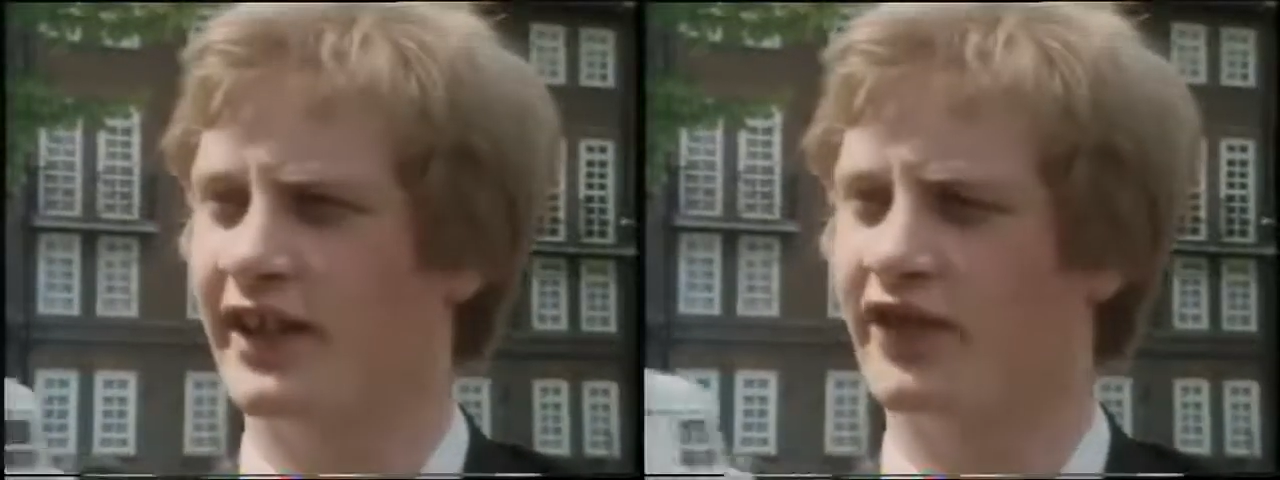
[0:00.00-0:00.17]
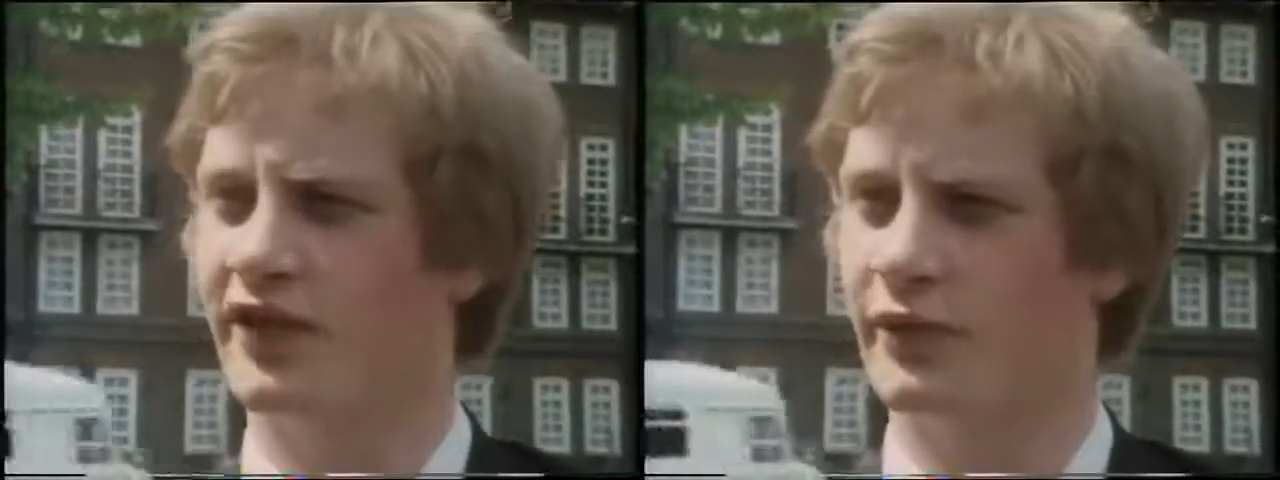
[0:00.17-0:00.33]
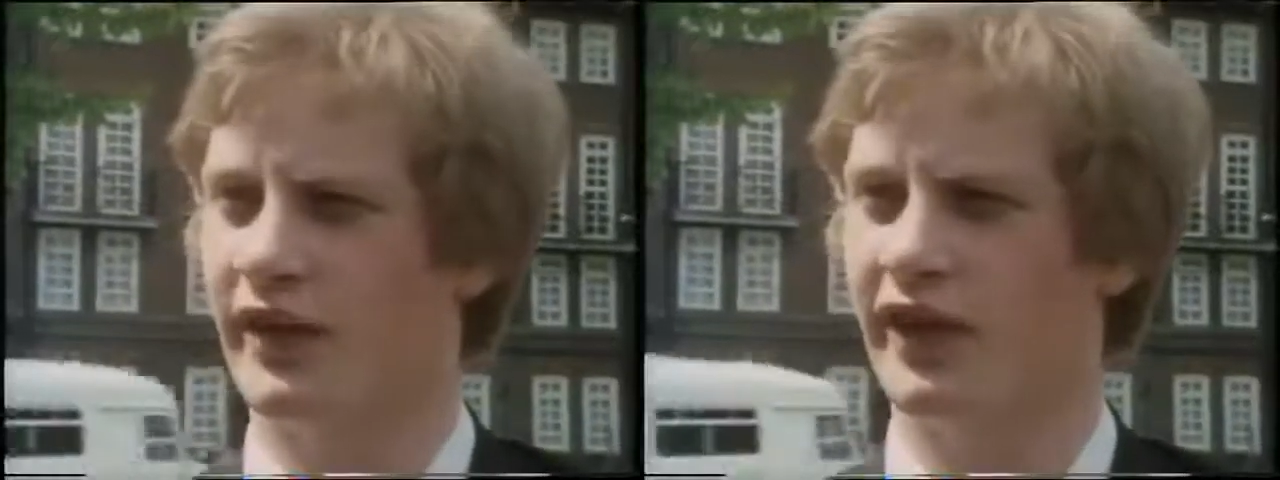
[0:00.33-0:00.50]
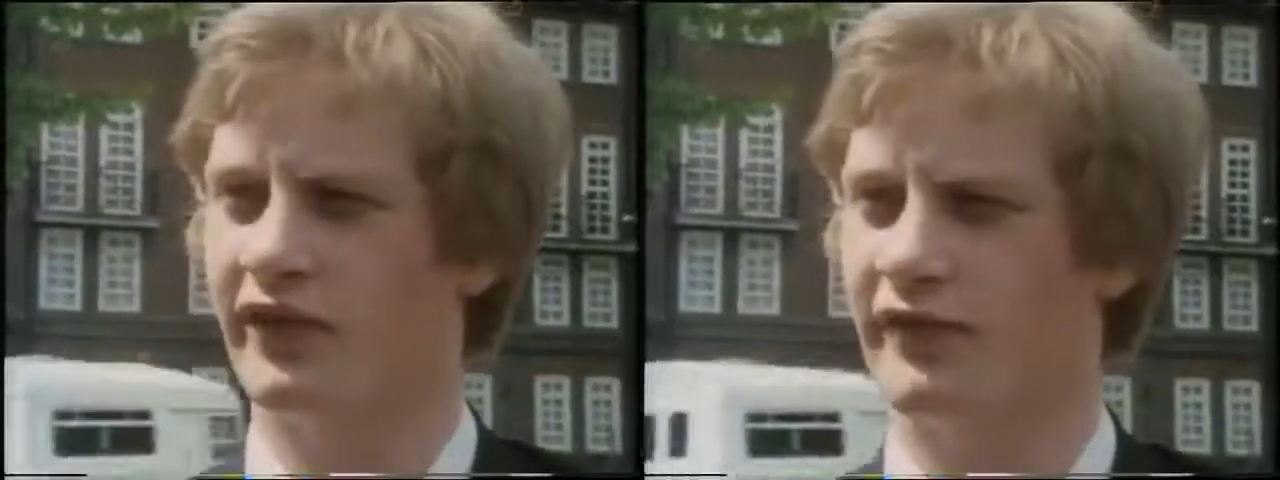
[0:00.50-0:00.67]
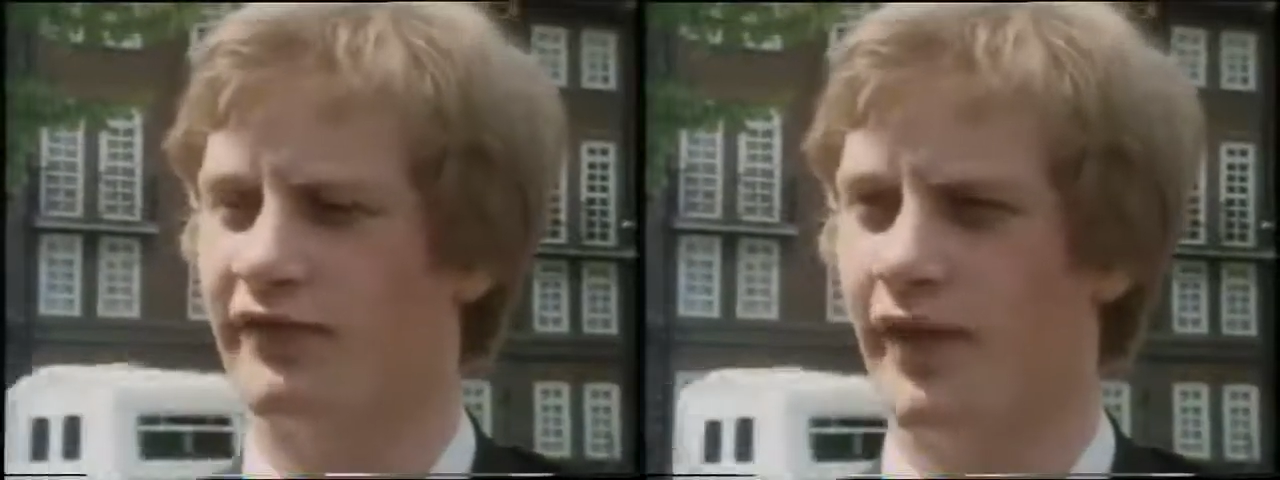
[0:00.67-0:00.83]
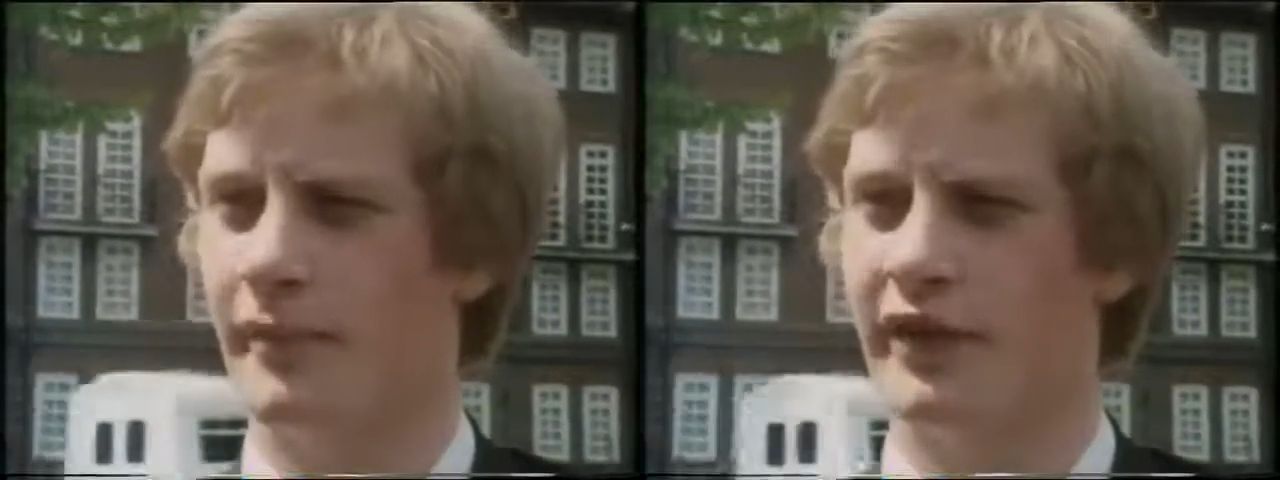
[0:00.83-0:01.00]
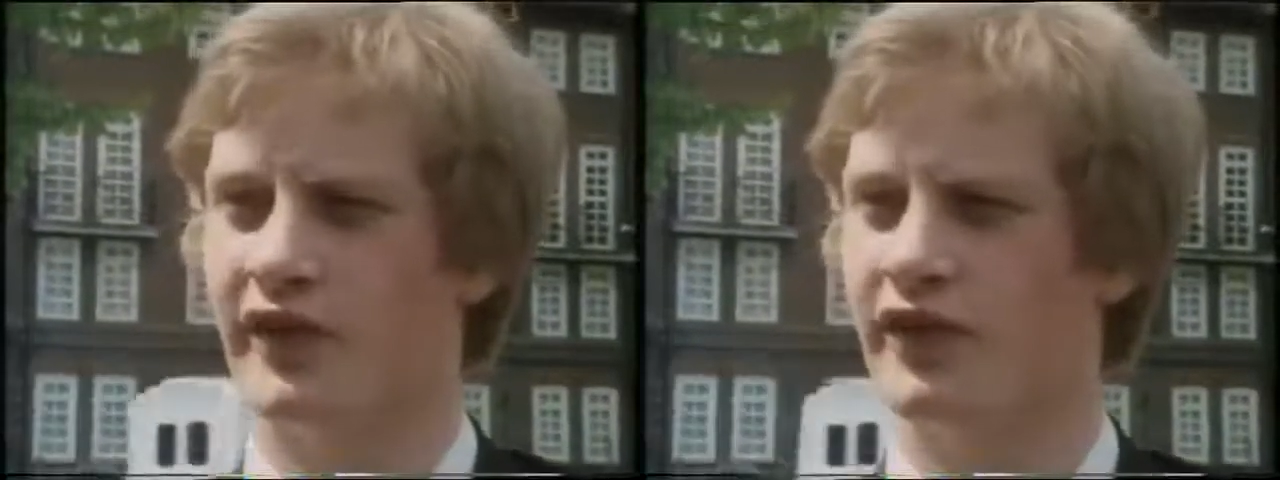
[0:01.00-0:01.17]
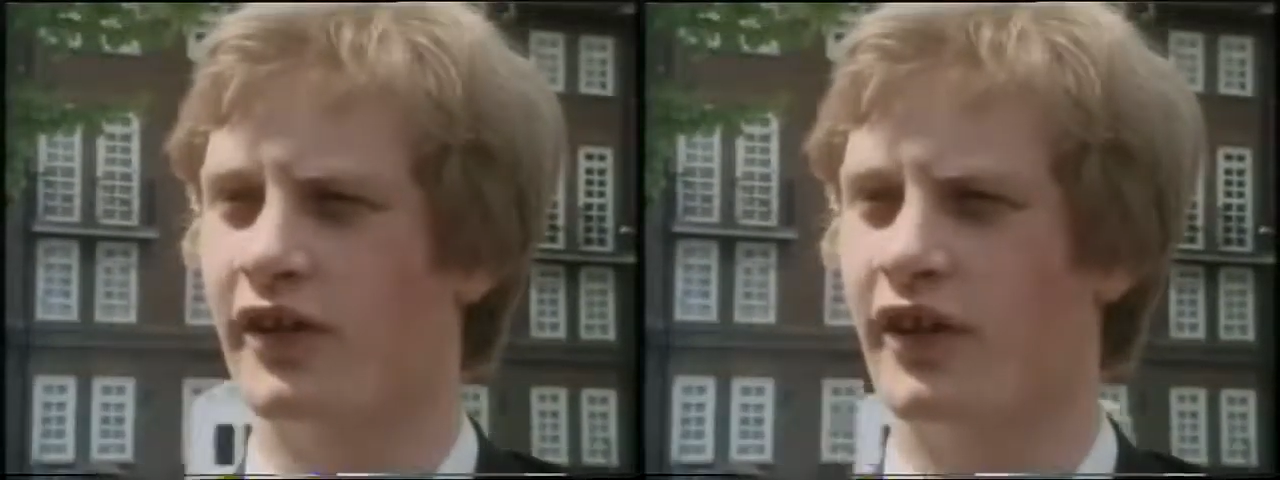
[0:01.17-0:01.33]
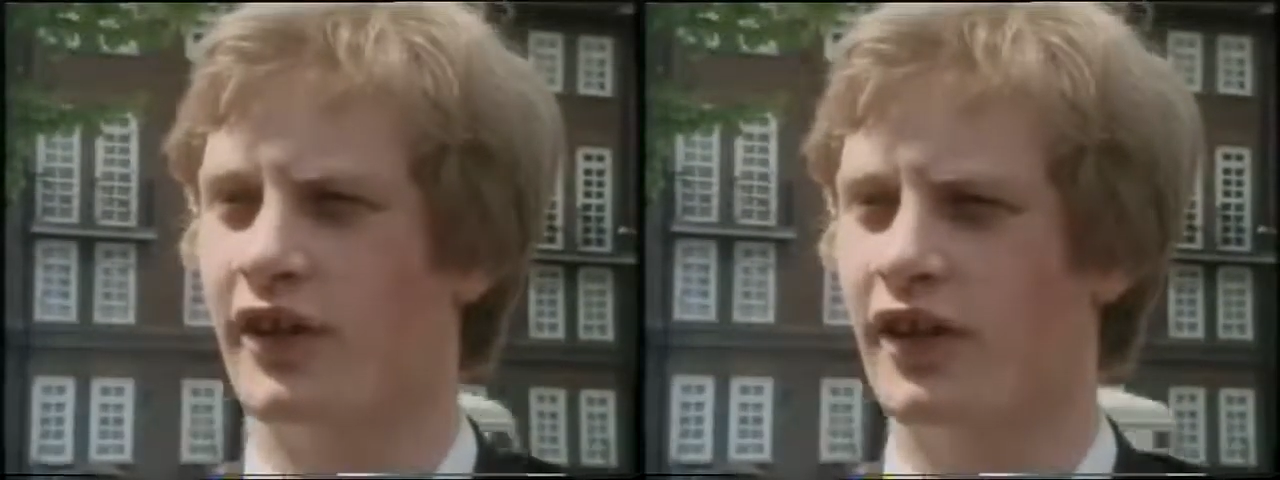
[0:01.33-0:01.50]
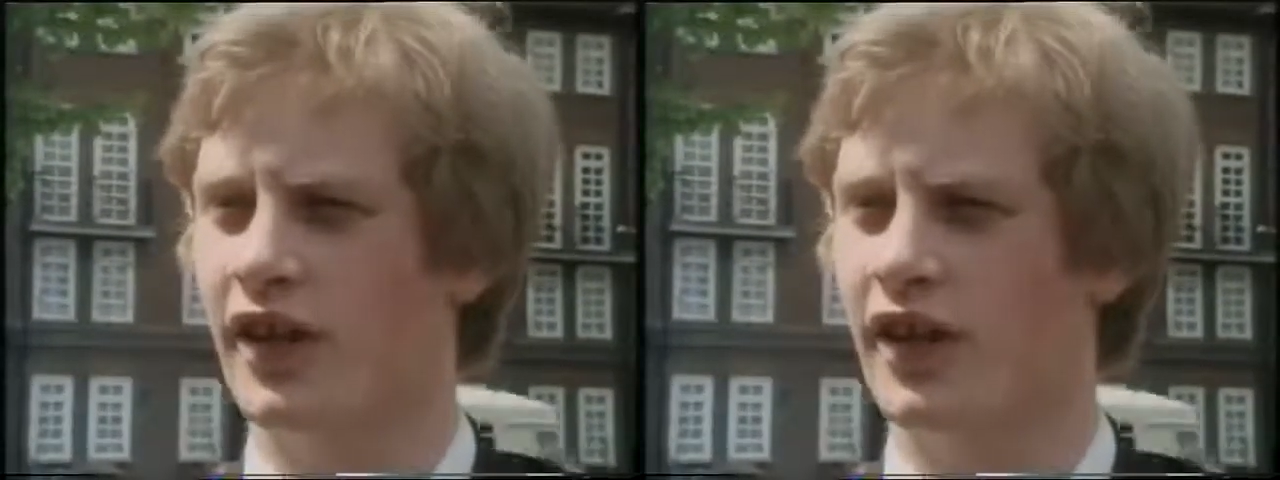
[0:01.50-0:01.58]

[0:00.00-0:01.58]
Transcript: it's all National Front, but it's not.